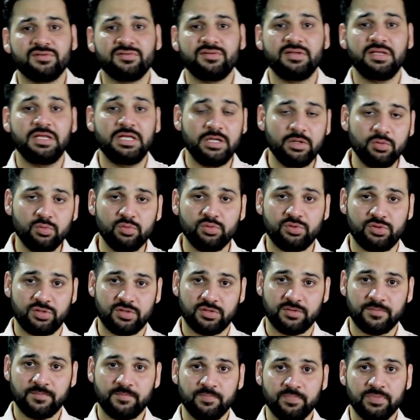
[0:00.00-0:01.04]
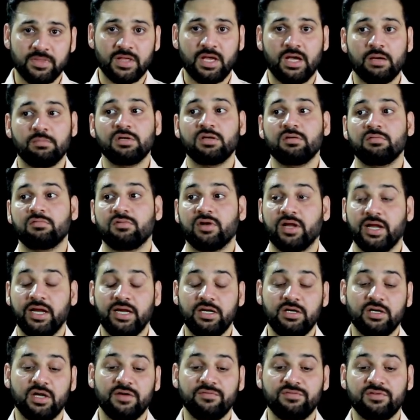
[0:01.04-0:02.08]
is huge I mean,
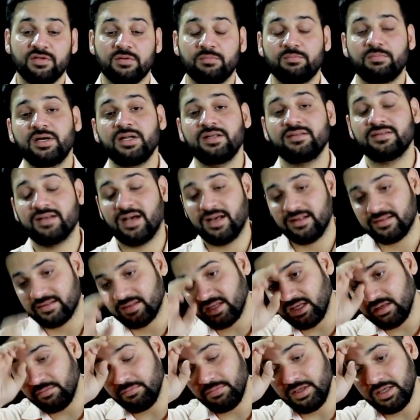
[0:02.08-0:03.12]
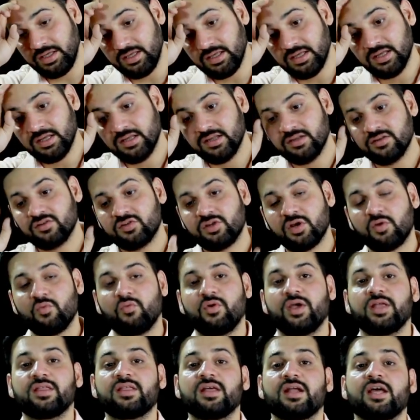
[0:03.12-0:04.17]
right now, if somebody is asking me, sir,
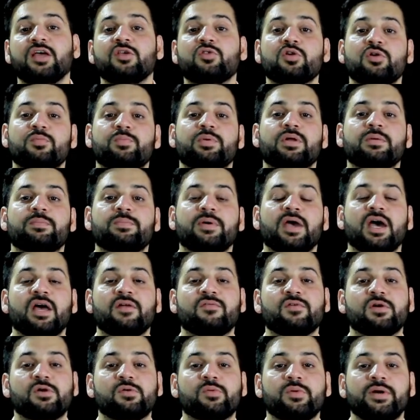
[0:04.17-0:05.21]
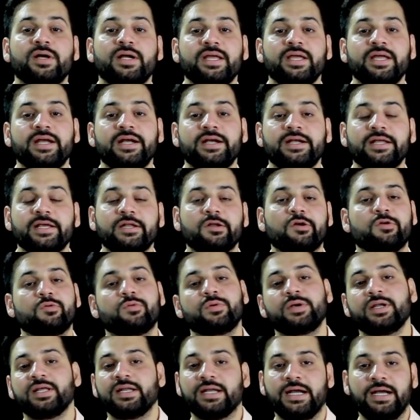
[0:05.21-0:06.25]
whether I should prepare for 2018 or
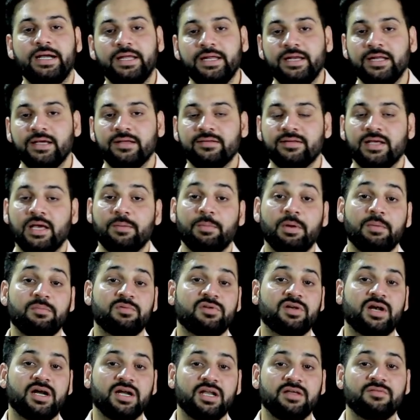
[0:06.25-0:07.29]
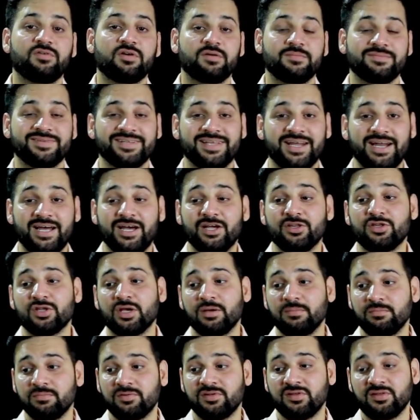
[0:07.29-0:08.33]
2019 exam, I'm starting from scratch.
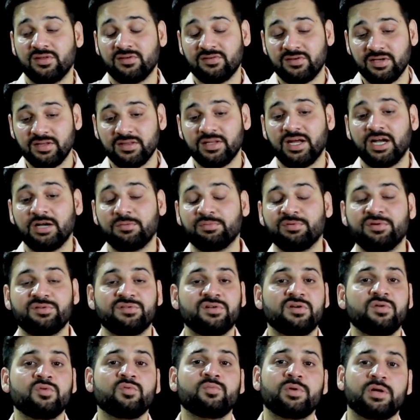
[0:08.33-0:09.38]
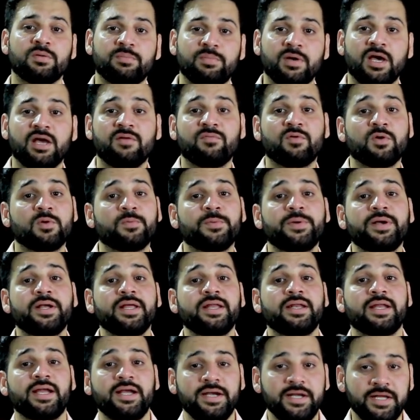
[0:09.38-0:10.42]
I'm suggesting that person to prepare for
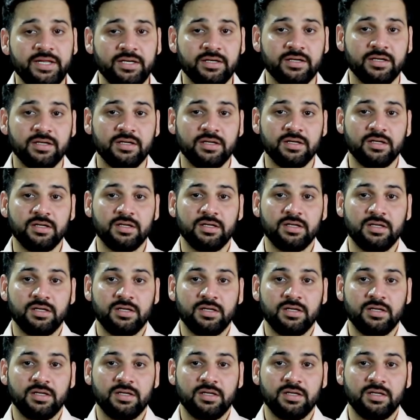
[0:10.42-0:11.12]
2019.